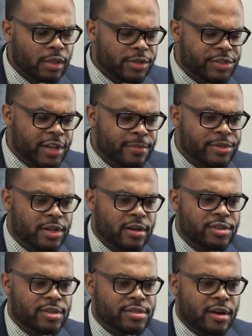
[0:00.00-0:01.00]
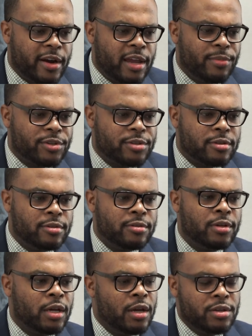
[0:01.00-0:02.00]
Some surgeons are able to
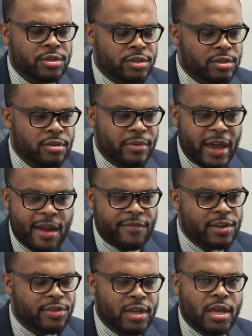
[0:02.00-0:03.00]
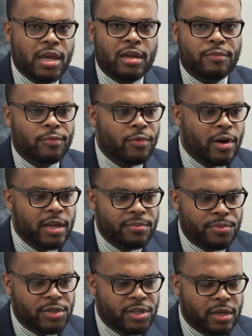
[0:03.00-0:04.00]
just do everything in one
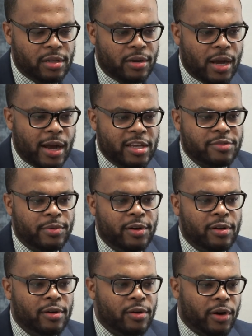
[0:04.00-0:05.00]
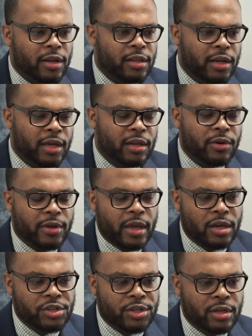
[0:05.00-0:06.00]
particular hospital or clinic
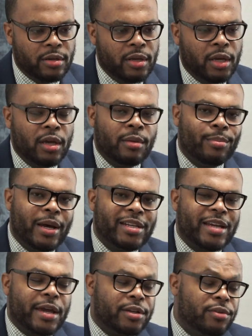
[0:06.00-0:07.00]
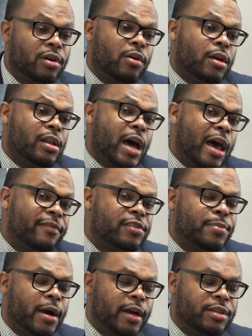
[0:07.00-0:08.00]
location, but I do know a lot of
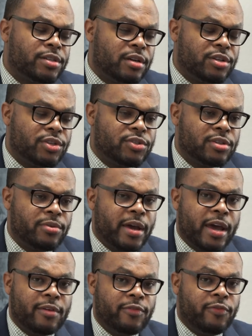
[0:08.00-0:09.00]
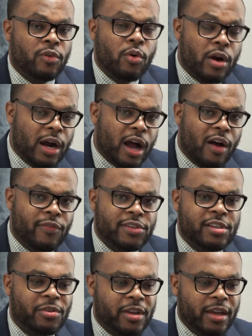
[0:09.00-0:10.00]
spine surgeons who have four office
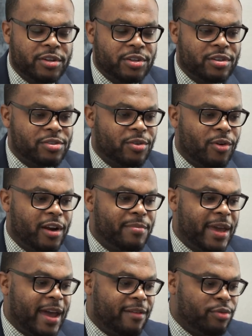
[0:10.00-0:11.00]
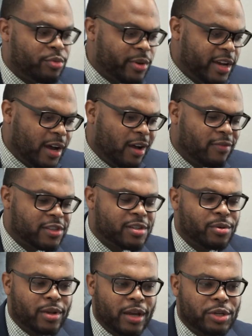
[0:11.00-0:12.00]
locations, or it may have three office
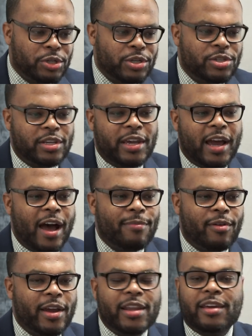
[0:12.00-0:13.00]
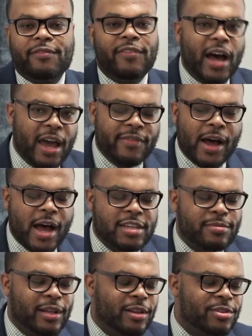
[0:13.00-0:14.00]
locations and they operate at five
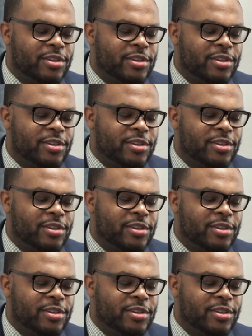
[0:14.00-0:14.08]
hospitals.